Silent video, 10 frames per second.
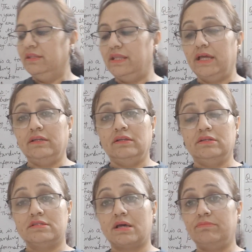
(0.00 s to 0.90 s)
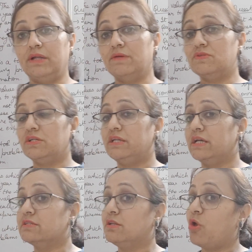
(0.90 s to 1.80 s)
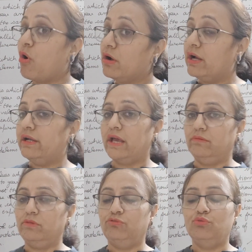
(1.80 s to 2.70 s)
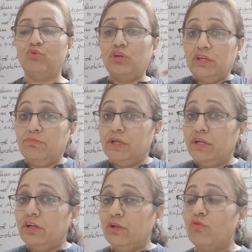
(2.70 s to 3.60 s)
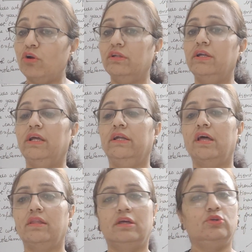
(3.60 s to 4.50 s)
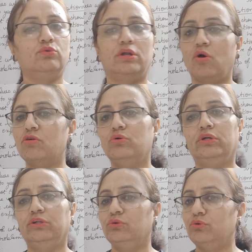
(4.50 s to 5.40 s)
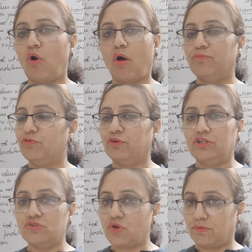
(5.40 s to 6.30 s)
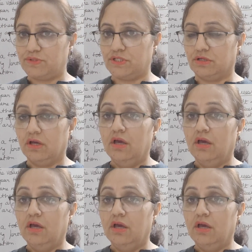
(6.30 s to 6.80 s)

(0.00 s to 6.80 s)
Then sometimes it takes longer time. If you immediately want the data, then you are not going to opt for this option,